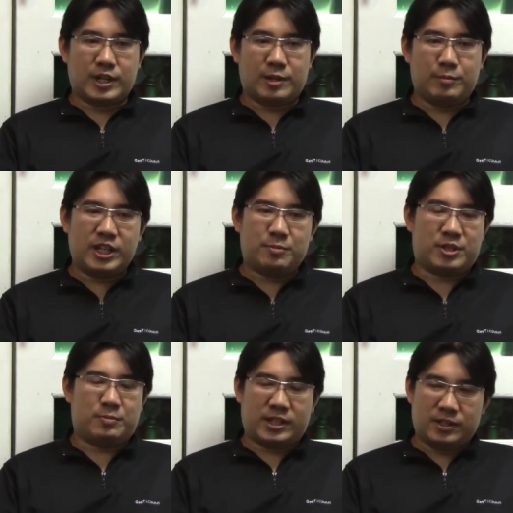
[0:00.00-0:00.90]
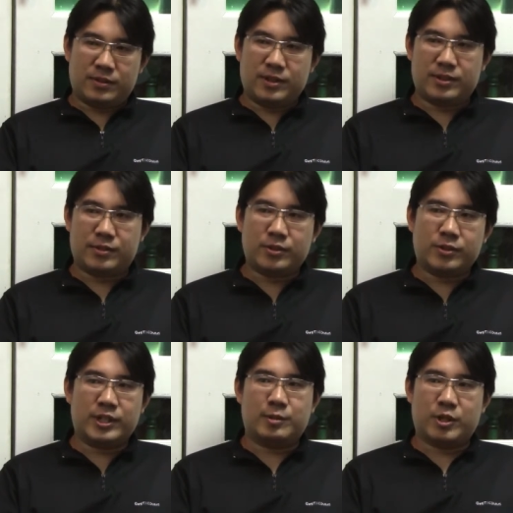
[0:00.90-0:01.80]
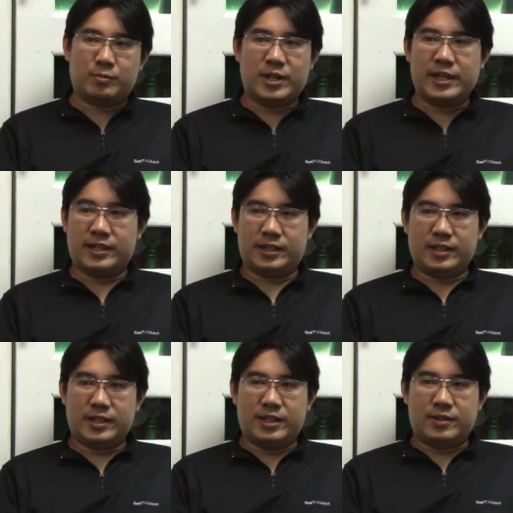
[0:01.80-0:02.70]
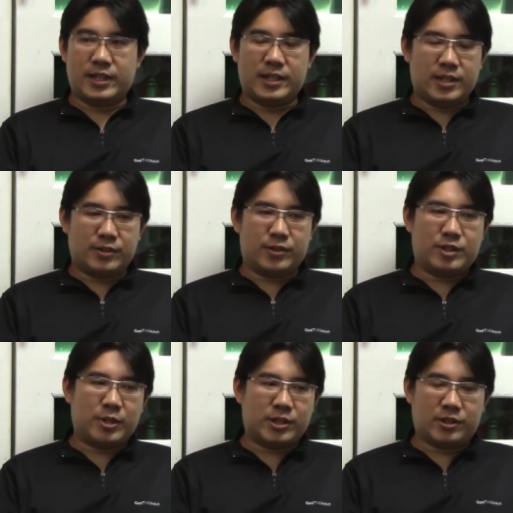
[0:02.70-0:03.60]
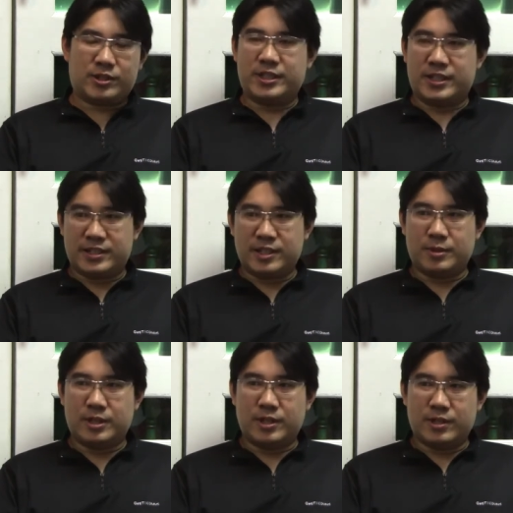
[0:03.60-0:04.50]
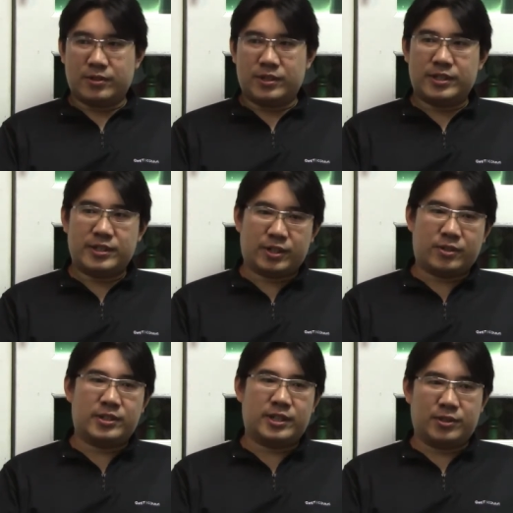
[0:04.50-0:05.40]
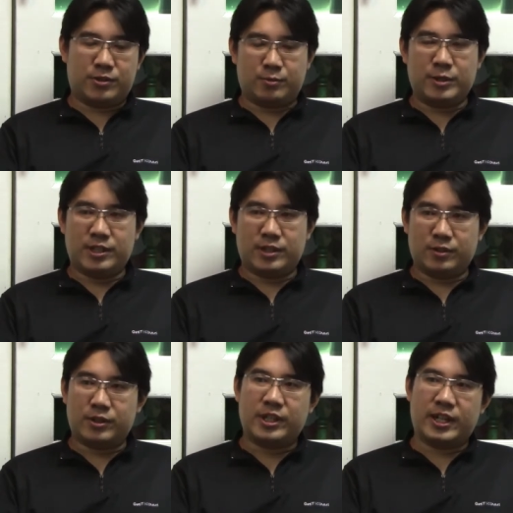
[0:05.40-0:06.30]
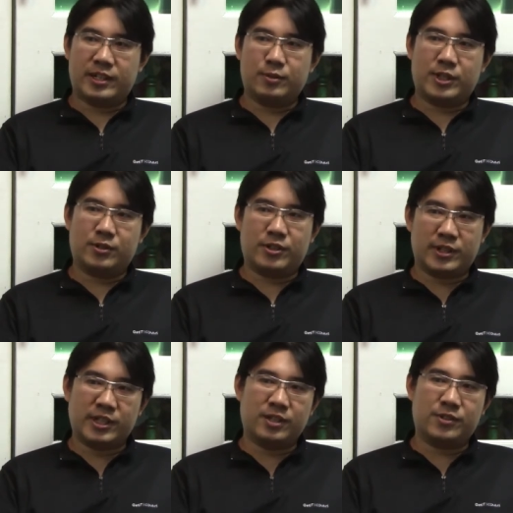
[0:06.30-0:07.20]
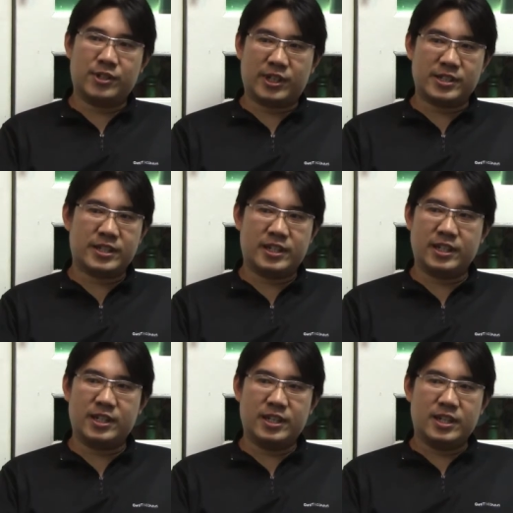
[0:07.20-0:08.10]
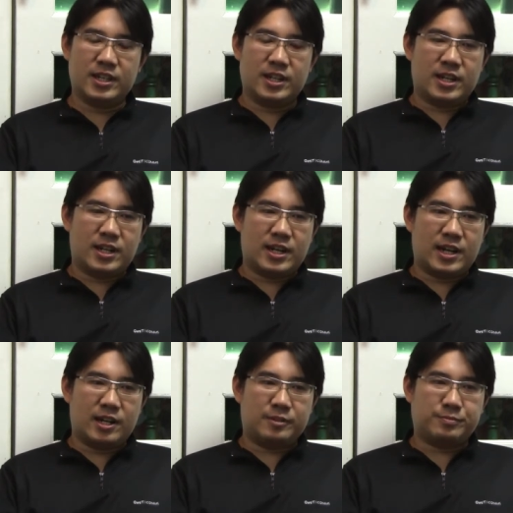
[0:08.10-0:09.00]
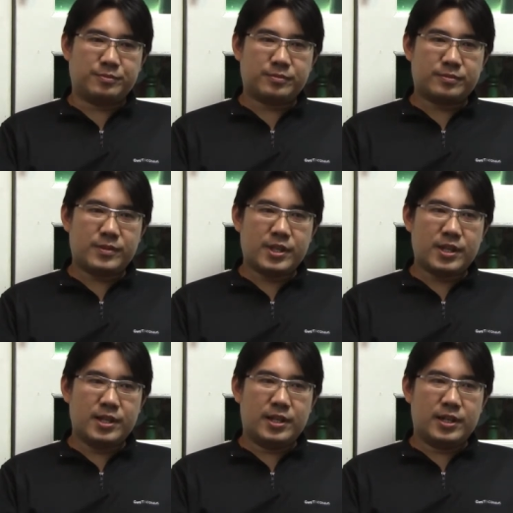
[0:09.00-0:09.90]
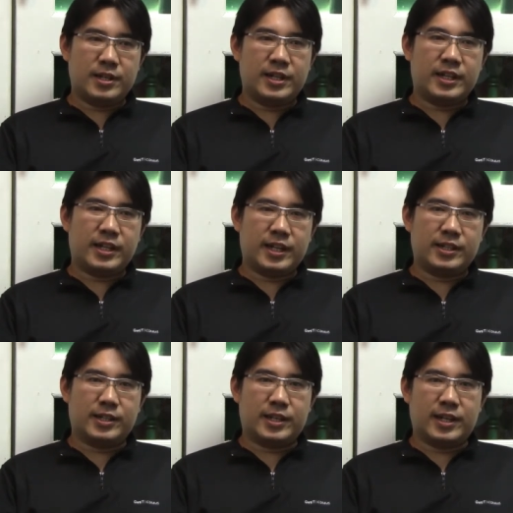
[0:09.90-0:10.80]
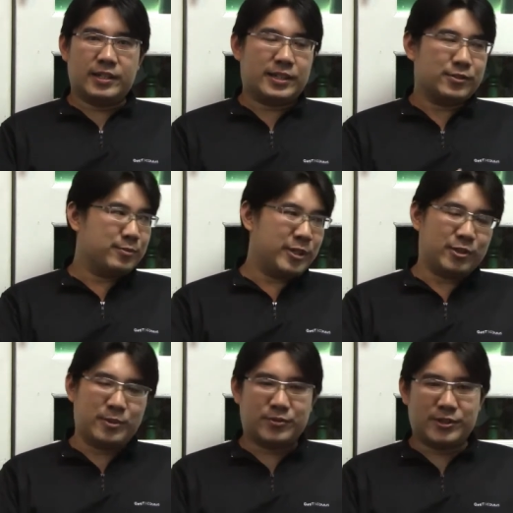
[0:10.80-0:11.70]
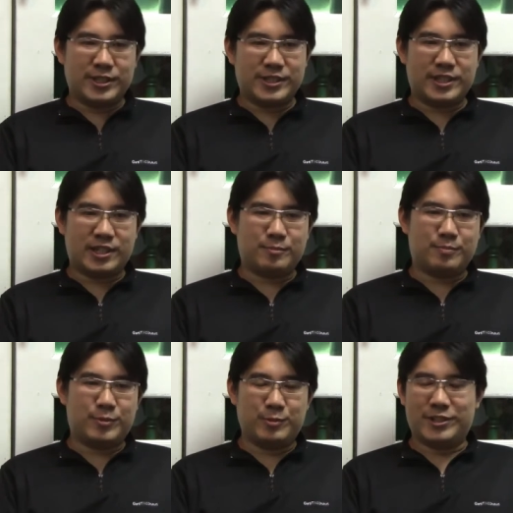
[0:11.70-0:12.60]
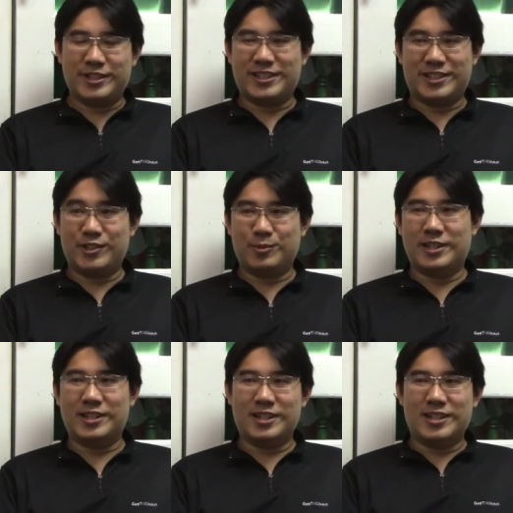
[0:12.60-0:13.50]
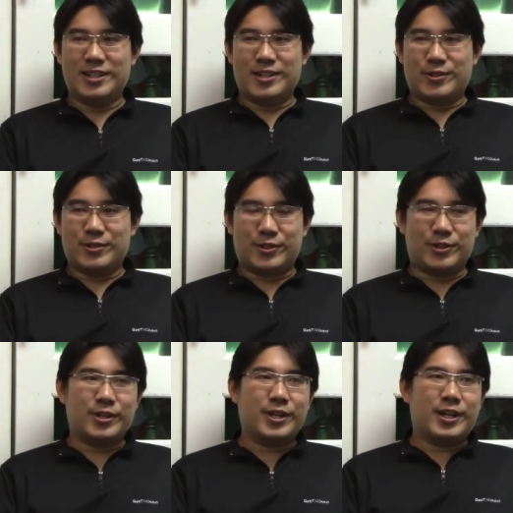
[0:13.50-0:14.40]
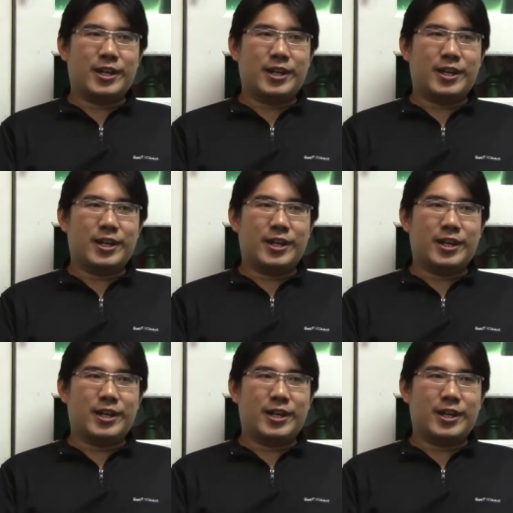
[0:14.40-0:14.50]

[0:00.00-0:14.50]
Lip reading: a bigger perspective. It's not only about buying, right? So it's about thought leadership. So this is the content you should be looking at when you're creating a video case study. Then again, as I mentioned before, these are people, these are human. So